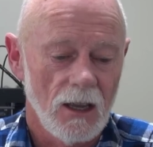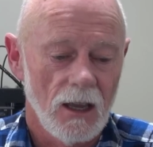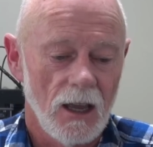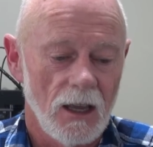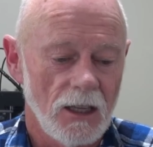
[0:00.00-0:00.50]

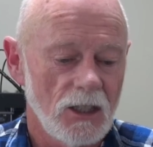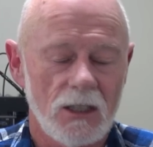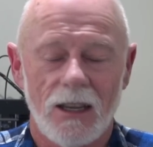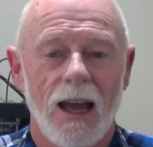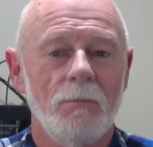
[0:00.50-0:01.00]
It's
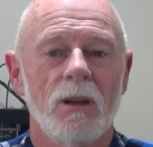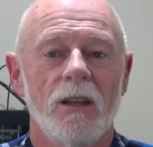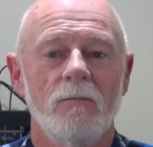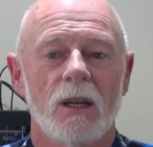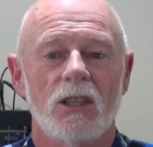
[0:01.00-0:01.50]
just
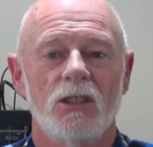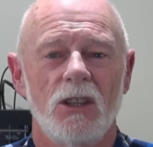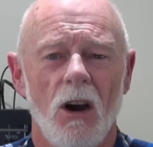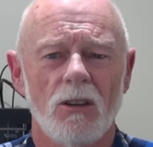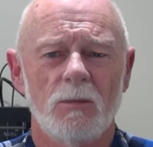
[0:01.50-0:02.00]
unbelievable. It's a
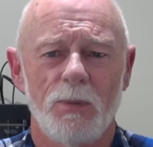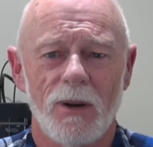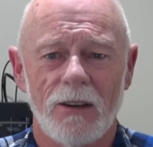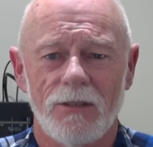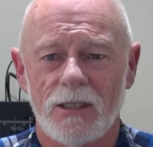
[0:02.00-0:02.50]
dog's
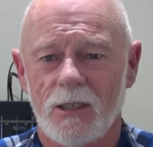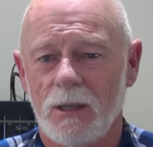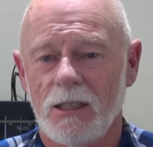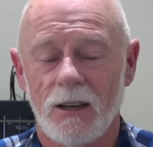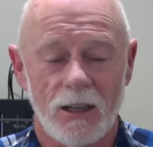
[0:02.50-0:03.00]
breakfast, to be
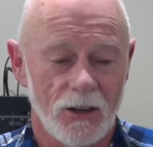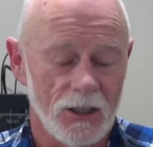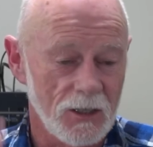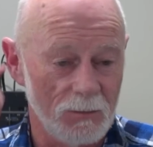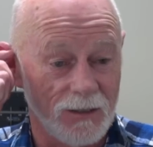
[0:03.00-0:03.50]
totally
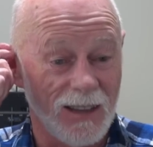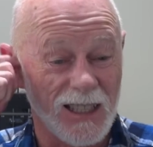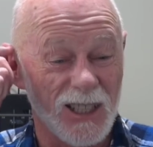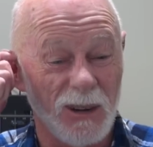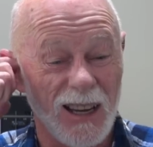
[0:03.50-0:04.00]
honest. But
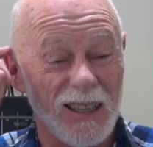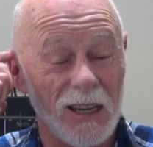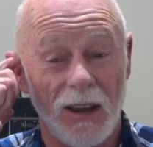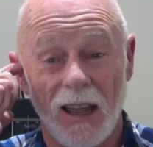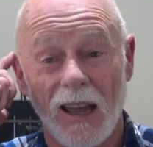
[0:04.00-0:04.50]
that's the way the
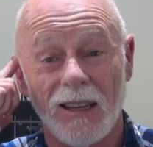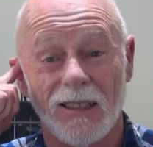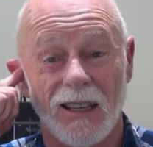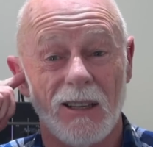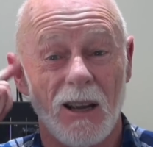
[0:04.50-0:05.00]
FAA
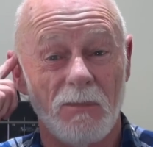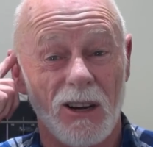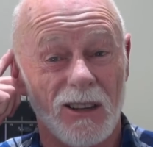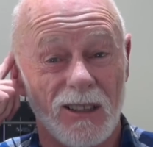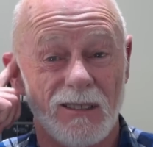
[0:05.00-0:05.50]
in
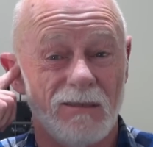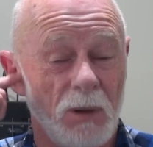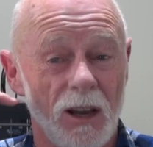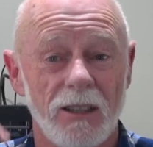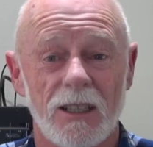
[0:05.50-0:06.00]
American
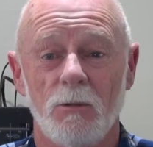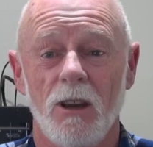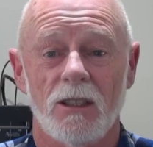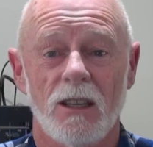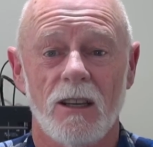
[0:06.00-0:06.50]
politics
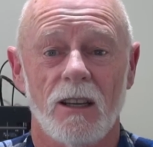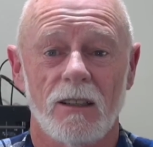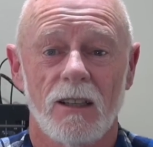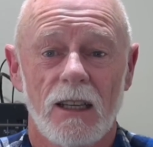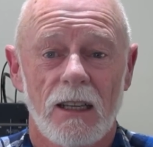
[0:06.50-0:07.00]
works, isn't it?
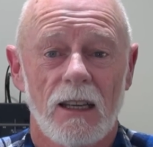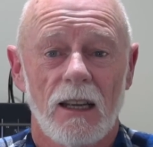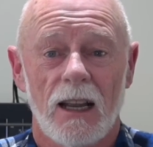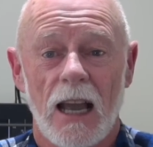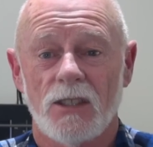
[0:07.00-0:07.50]

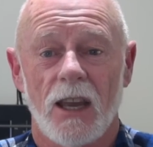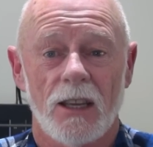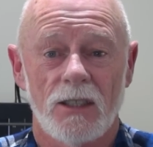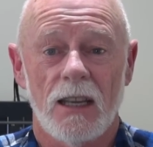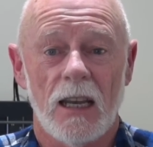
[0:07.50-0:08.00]
I can't say
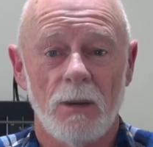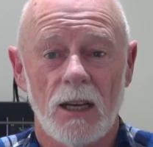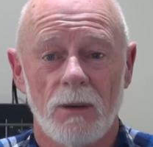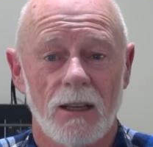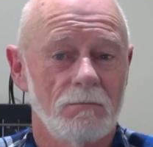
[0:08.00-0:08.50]
ours is any
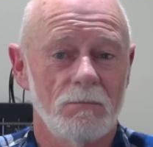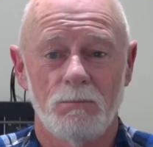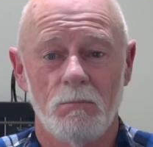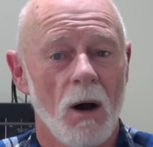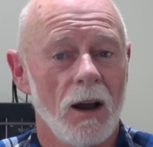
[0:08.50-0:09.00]
better, but
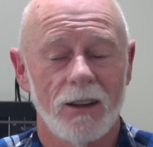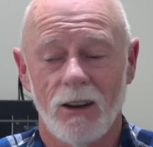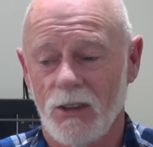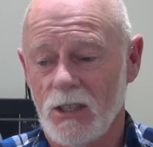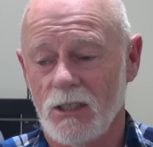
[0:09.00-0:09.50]
my
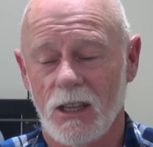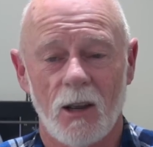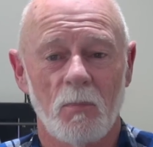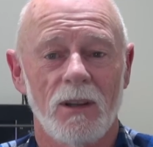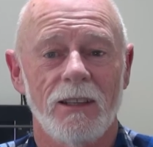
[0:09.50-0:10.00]
God, this is a
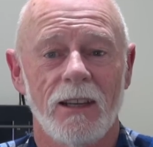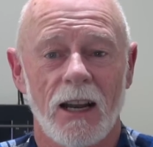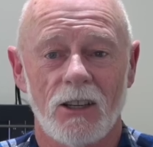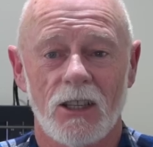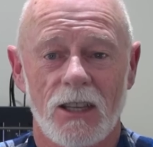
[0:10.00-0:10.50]
complete and
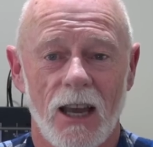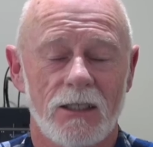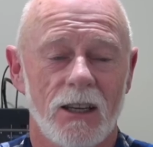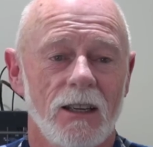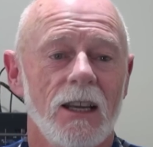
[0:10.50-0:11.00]
utter
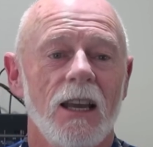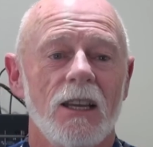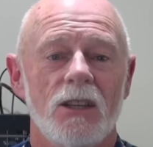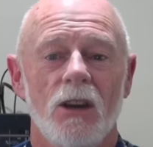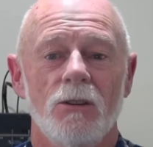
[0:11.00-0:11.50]
disaster.
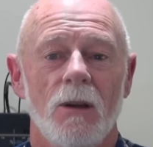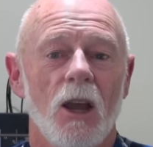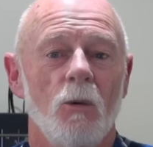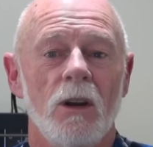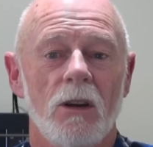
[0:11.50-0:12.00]
So
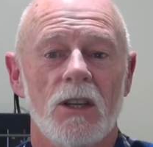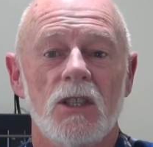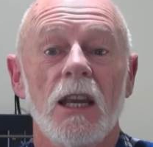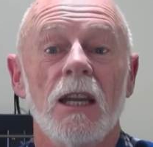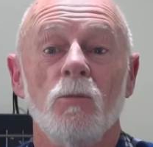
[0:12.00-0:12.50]
we're not going to
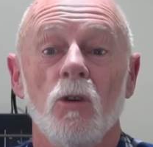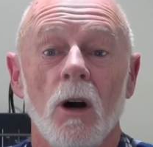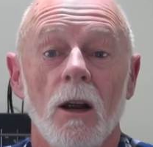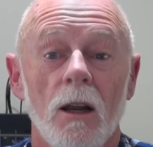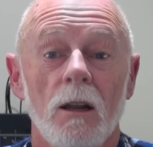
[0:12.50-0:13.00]
see any
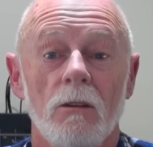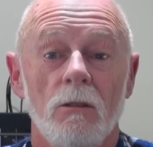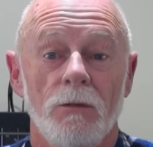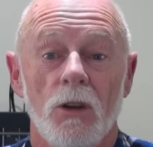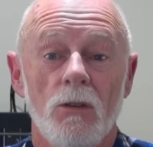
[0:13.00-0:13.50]
more
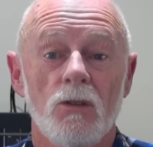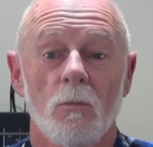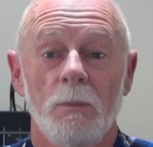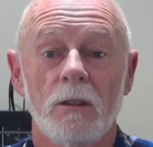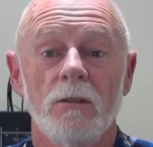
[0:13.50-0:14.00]
reviews or
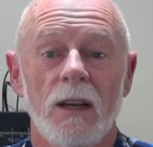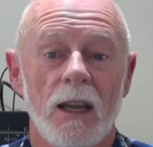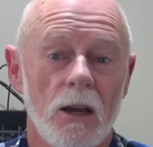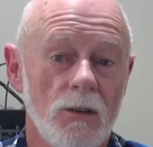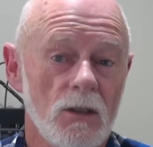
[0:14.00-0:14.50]
build
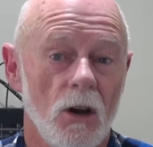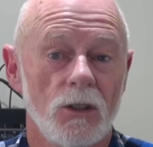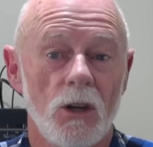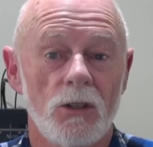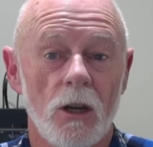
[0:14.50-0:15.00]
videos on
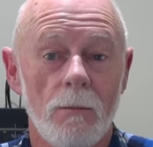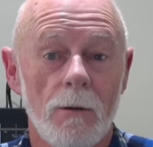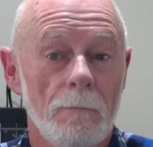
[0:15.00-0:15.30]
YouTube